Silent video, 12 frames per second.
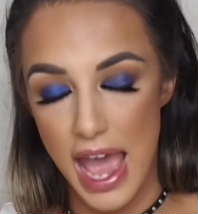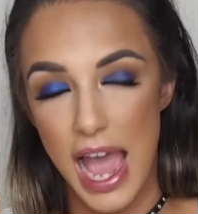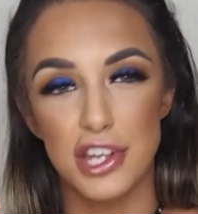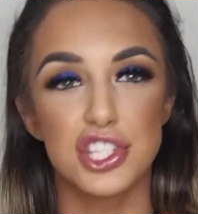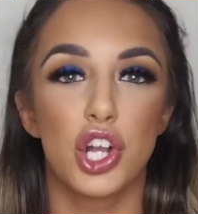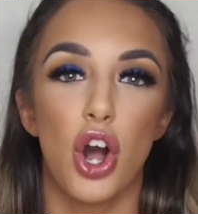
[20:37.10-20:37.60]

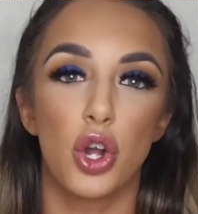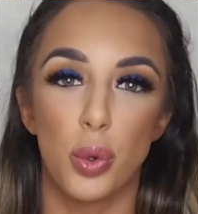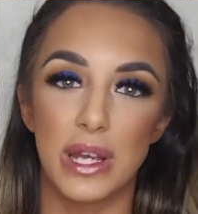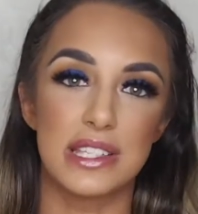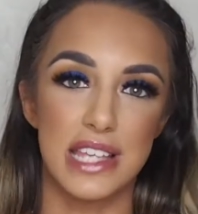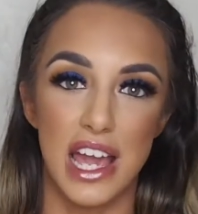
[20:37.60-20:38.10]
And she got a
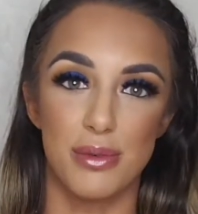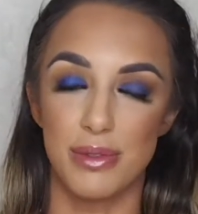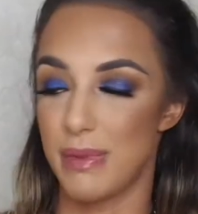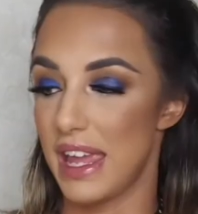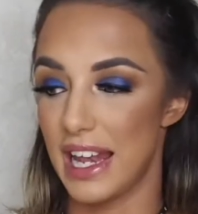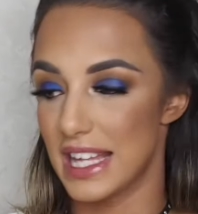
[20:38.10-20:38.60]
quick sale with
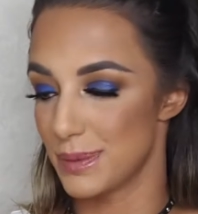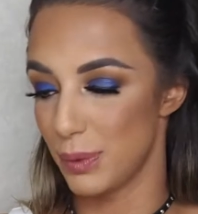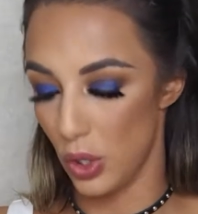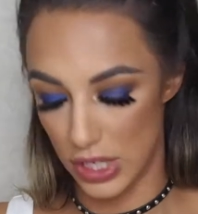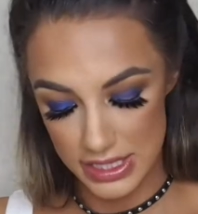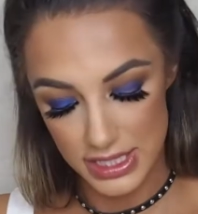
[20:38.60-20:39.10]
me, let's be
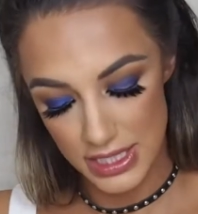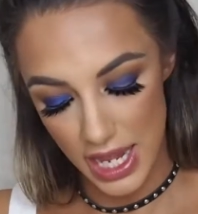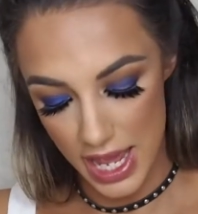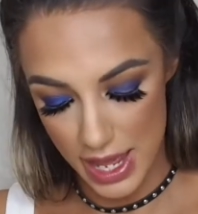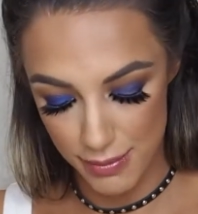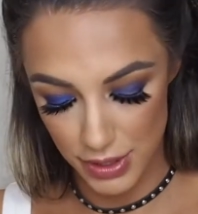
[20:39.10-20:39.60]
honest.
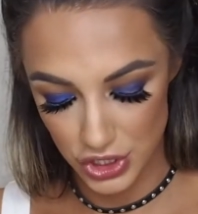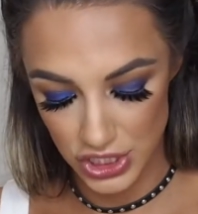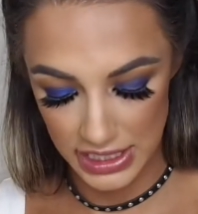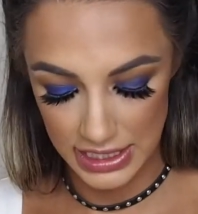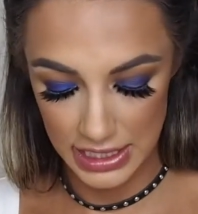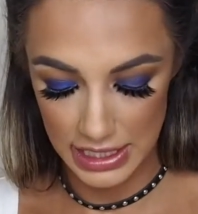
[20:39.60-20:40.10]

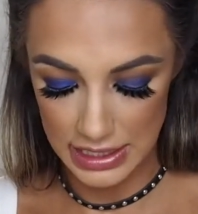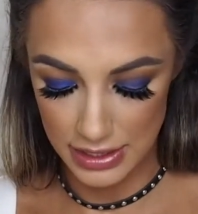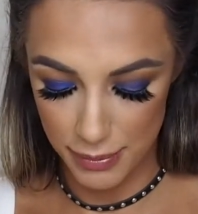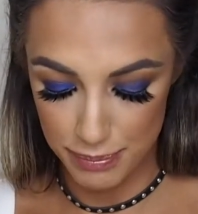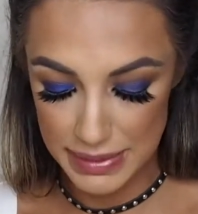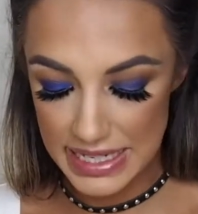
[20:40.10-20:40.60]
She
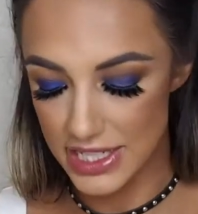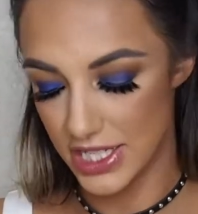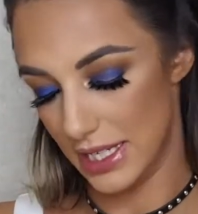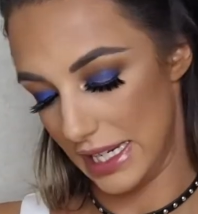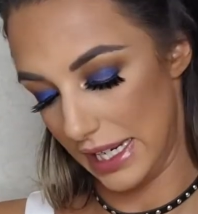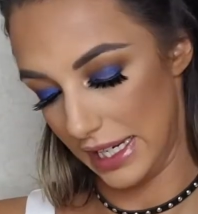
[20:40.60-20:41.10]

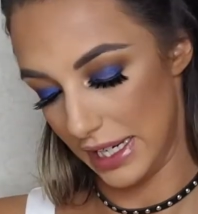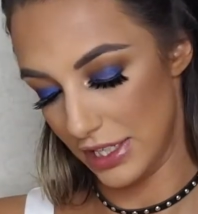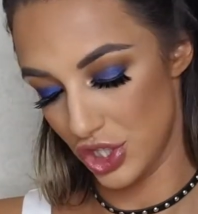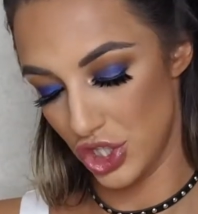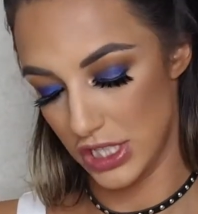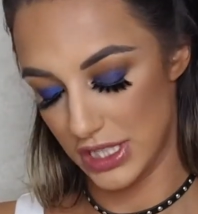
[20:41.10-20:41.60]
immediately
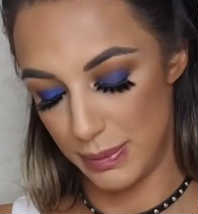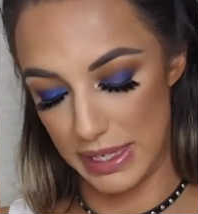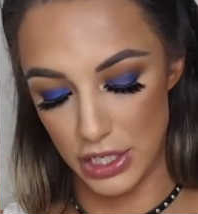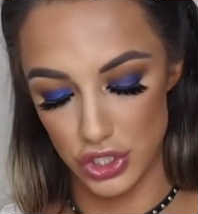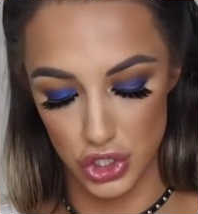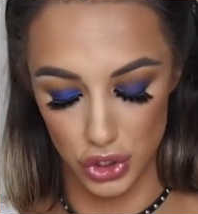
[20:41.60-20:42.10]
introduced
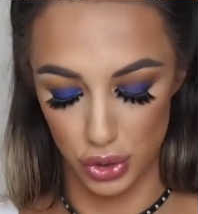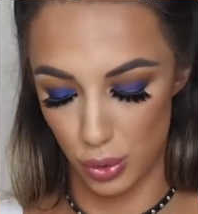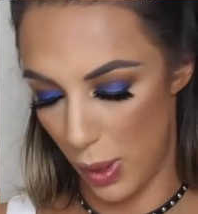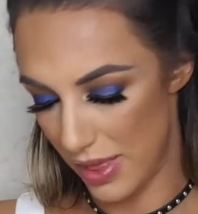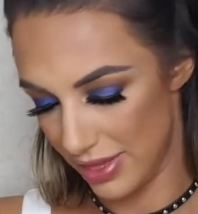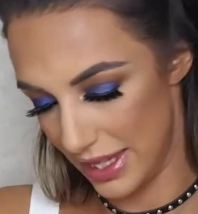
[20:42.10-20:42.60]
me to
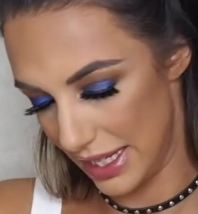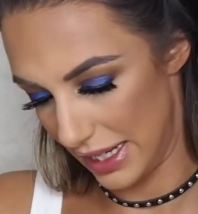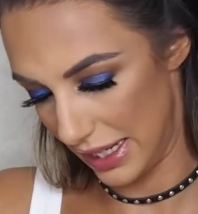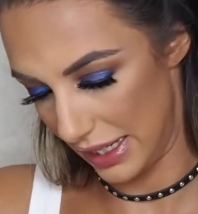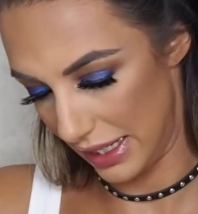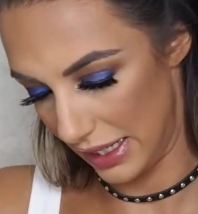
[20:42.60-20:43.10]

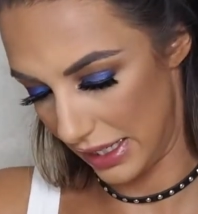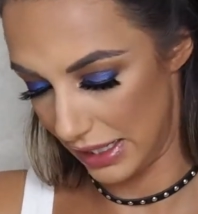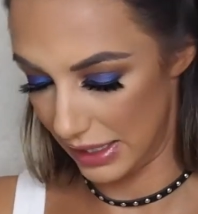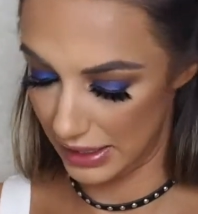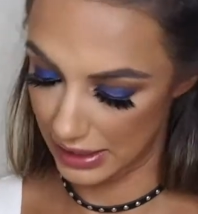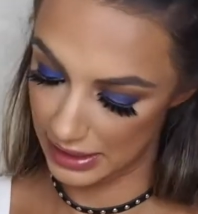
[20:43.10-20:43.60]

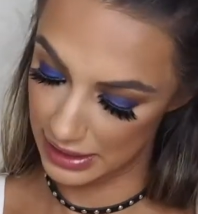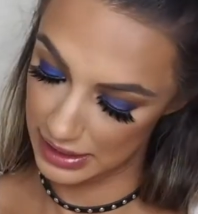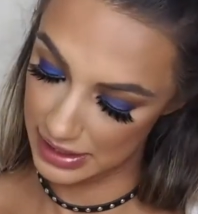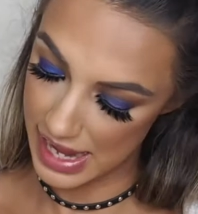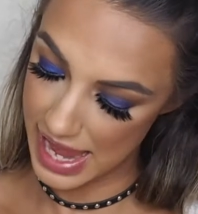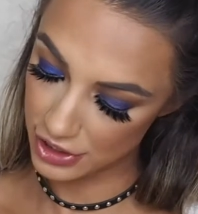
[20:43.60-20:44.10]

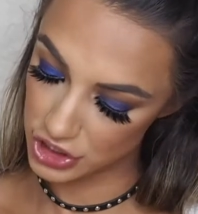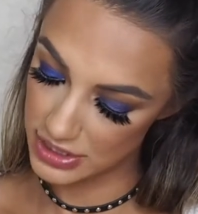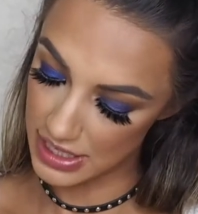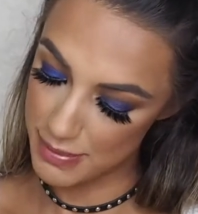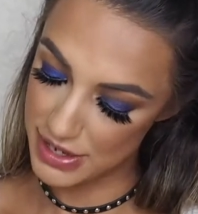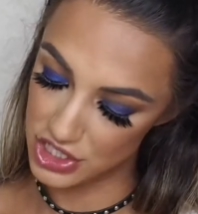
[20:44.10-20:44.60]
the Extra
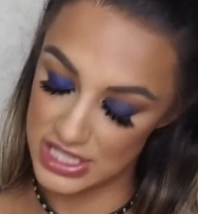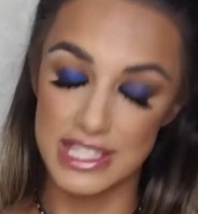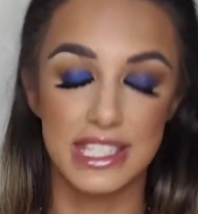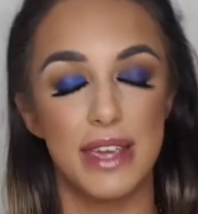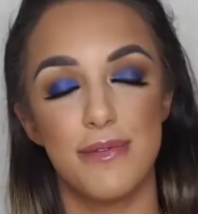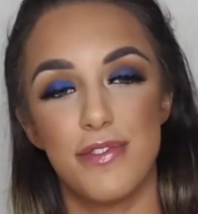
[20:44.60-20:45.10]
Dimension
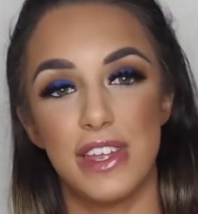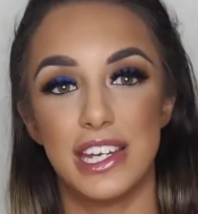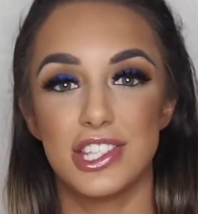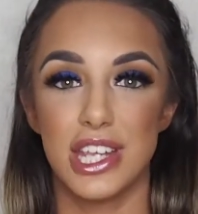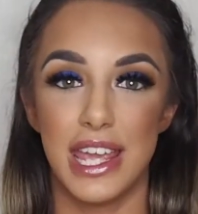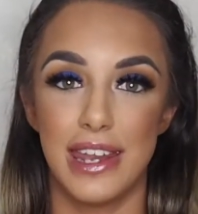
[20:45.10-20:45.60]
Skin
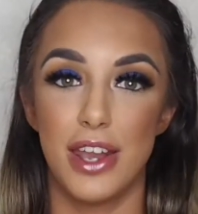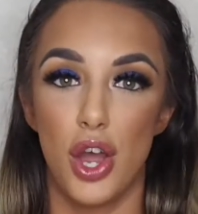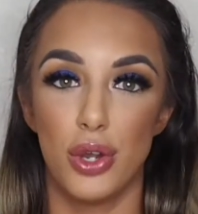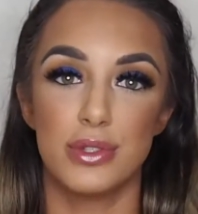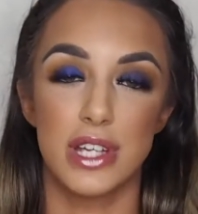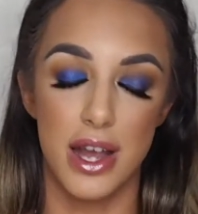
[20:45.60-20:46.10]
Finish in
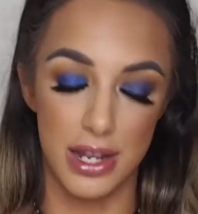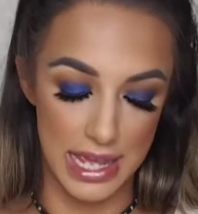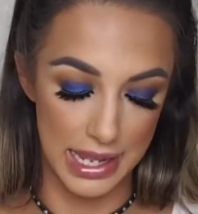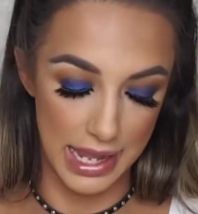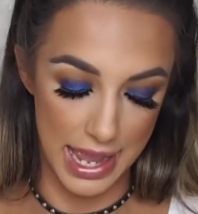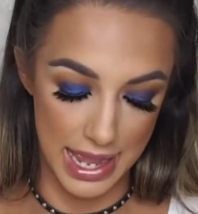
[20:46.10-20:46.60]
Oh
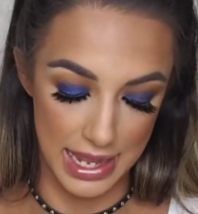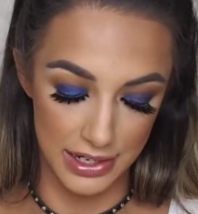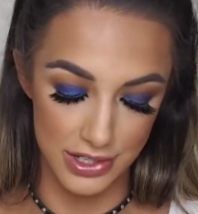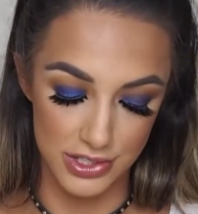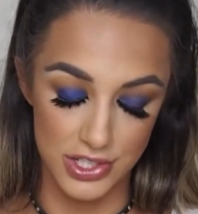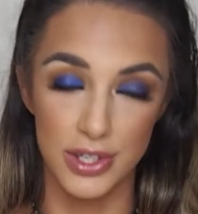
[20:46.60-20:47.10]
Darling,
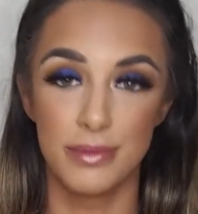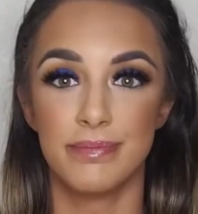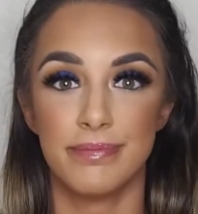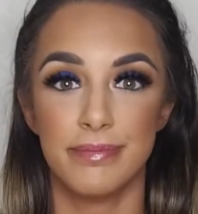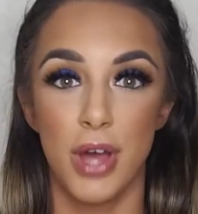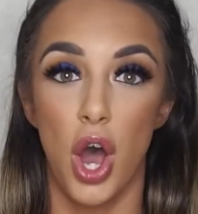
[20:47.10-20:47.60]
and
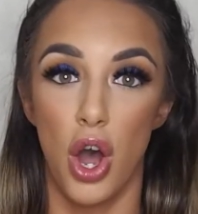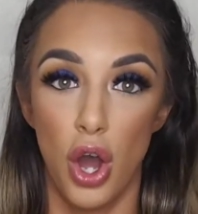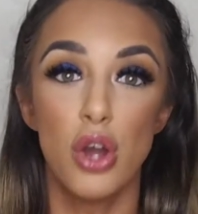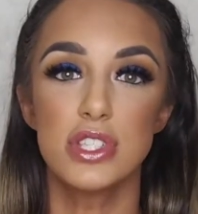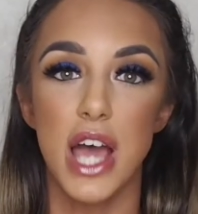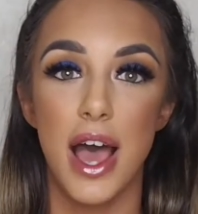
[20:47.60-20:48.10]

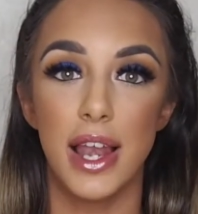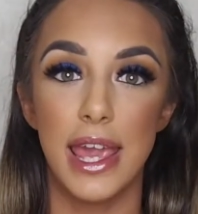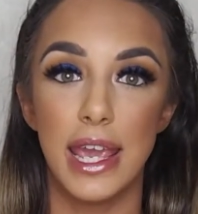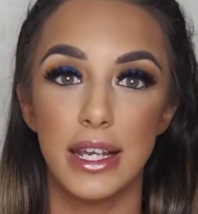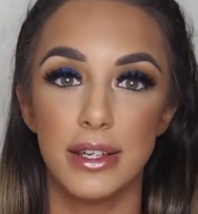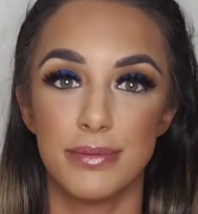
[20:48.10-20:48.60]
oh
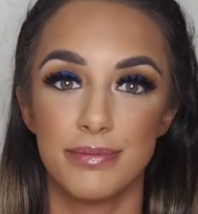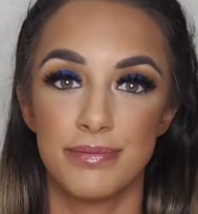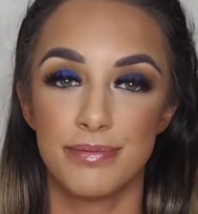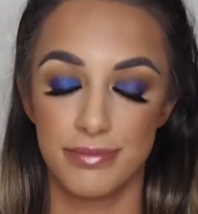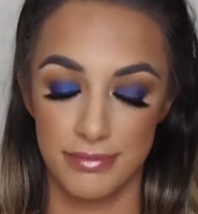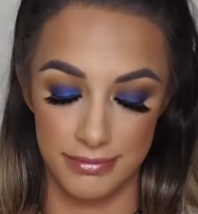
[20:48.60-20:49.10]
darling,
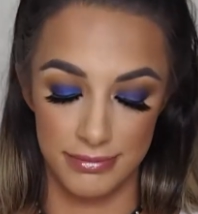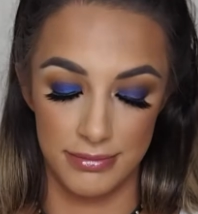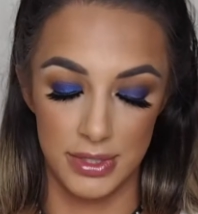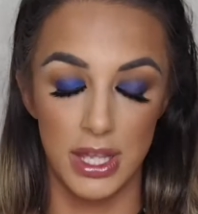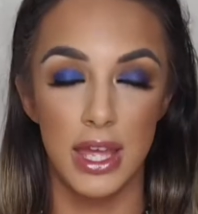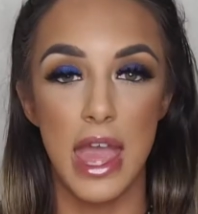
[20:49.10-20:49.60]

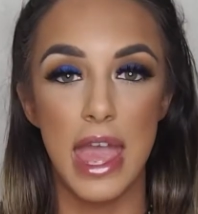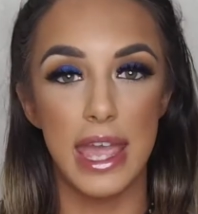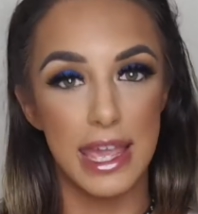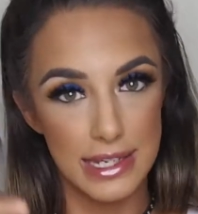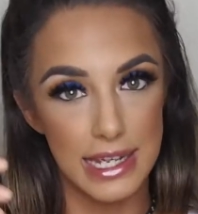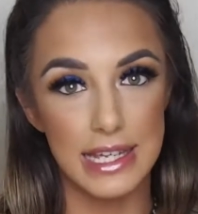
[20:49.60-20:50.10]

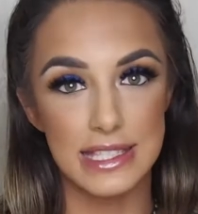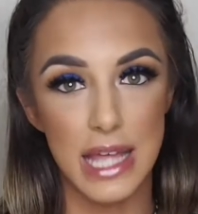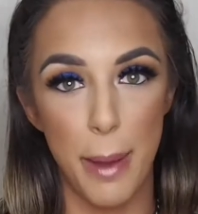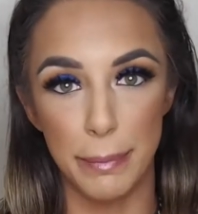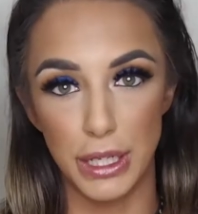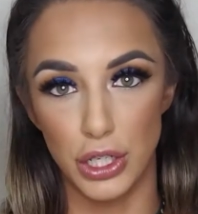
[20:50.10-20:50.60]
it is
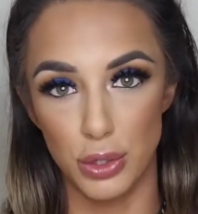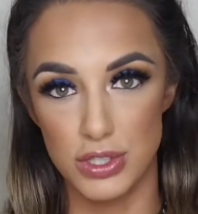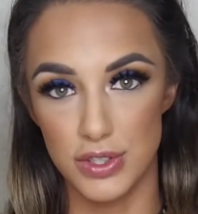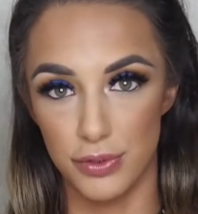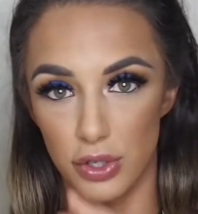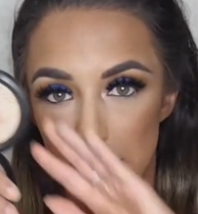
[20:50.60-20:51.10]

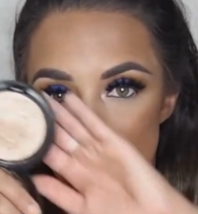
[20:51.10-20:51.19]
beautiful.